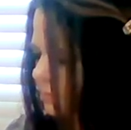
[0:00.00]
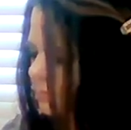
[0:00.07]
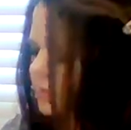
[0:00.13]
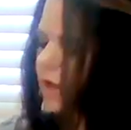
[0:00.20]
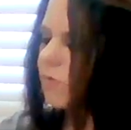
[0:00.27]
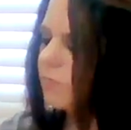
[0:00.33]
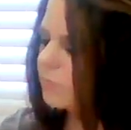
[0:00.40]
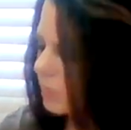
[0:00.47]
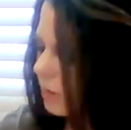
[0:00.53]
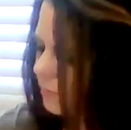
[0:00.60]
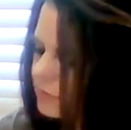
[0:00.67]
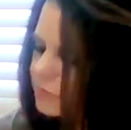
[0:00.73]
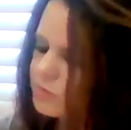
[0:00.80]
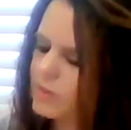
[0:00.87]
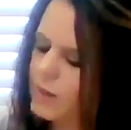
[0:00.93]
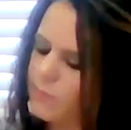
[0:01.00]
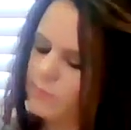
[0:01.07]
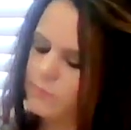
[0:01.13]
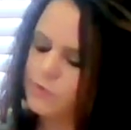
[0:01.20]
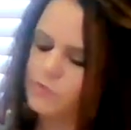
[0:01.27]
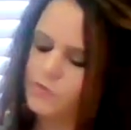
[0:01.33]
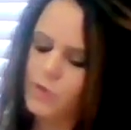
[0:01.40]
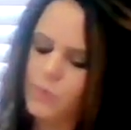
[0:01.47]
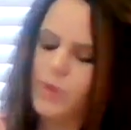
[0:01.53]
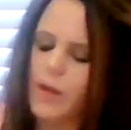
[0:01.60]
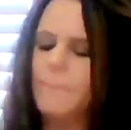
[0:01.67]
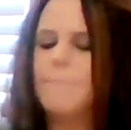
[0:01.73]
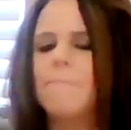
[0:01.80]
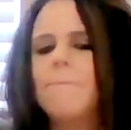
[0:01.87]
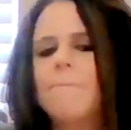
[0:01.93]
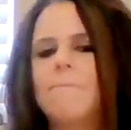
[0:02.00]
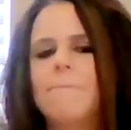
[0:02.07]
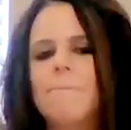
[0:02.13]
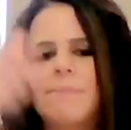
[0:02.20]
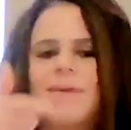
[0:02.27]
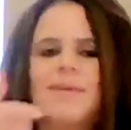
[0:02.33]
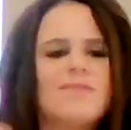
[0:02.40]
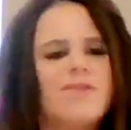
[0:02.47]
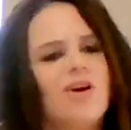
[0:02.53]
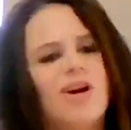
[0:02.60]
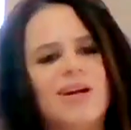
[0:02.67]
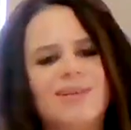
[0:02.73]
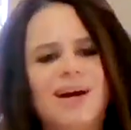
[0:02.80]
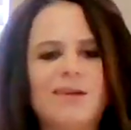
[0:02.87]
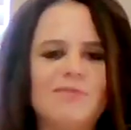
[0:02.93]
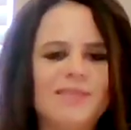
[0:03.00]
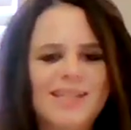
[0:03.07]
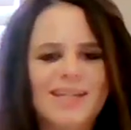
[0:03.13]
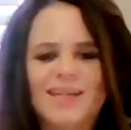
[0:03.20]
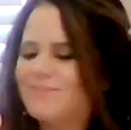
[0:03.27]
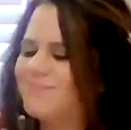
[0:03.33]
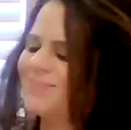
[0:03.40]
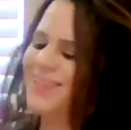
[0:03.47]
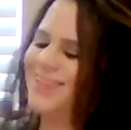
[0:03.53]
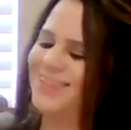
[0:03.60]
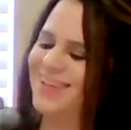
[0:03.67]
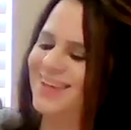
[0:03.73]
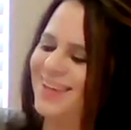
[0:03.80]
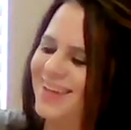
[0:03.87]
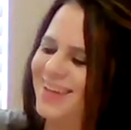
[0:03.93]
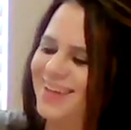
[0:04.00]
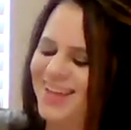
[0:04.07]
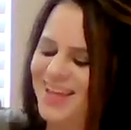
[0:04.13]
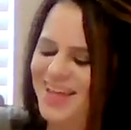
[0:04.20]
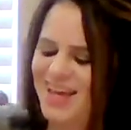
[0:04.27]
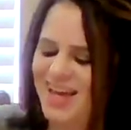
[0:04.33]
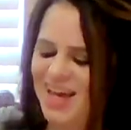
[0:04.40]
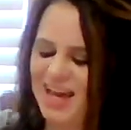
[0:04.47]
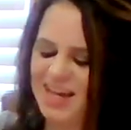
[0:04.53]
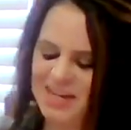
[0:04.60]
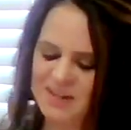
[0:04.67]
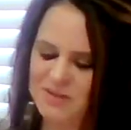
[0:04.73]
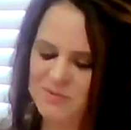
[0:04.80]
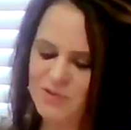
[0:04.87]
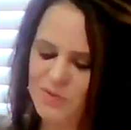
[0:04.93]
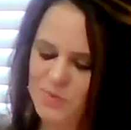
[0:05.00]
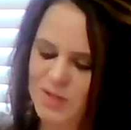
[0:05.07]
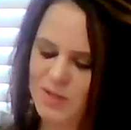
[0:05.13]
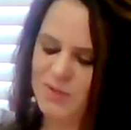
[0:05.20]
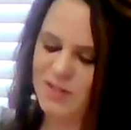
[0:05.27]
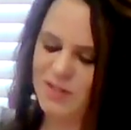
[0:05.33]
No, I'm gonna do that one first. Okay. Sorry, I was thinking. I didn't know which one I